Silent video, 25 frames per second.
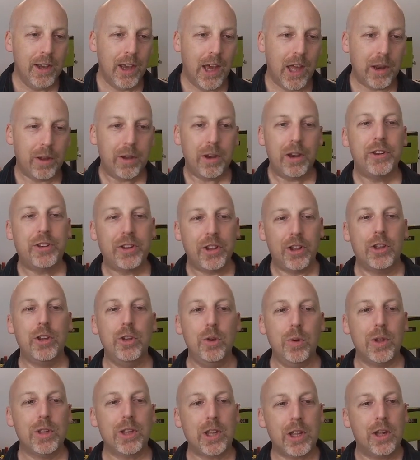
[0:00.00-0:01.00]
I'm going to tell
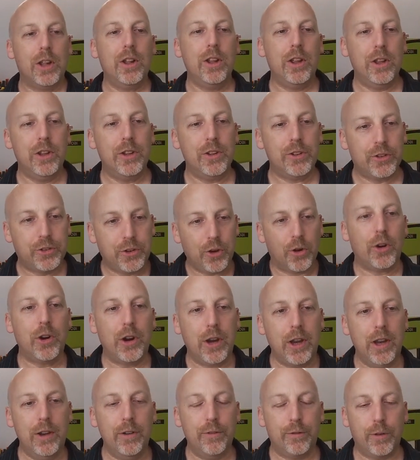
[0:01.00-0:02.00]
you a little
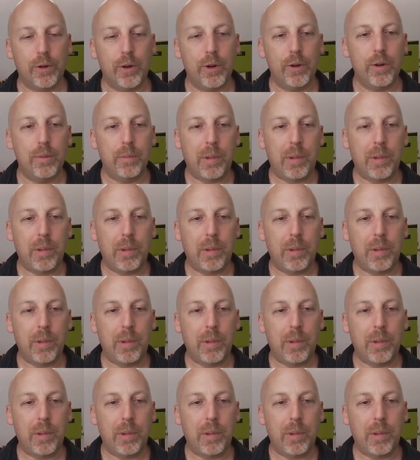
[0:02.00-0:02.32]
story for